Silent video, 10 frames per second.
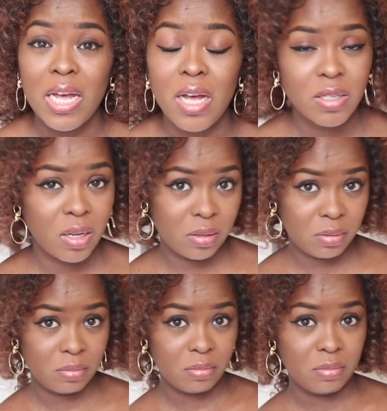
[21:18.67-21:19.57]
I was like,
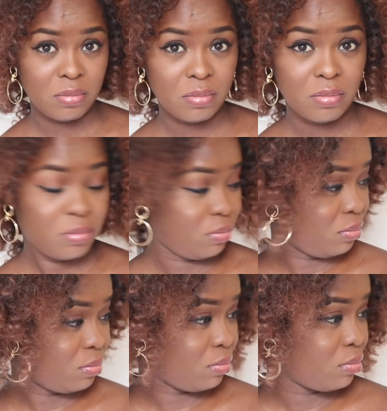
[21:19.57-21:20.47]

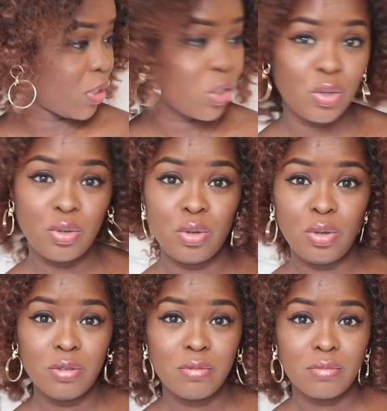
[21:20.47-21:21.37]
excuse
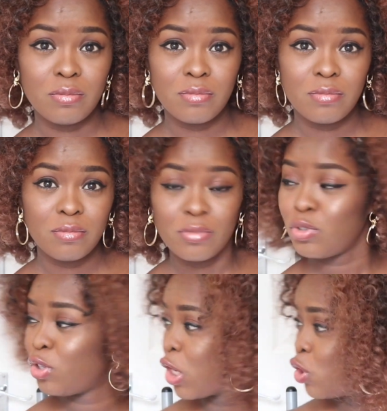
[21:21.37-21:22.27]
who?
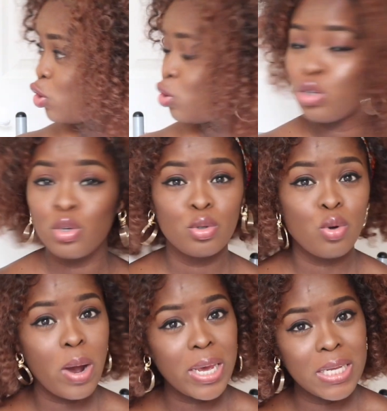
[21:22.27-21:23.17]
You
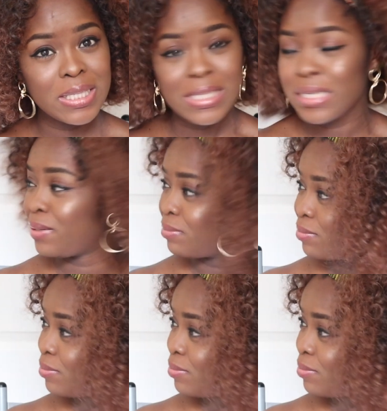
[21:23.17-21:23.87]
talking to me?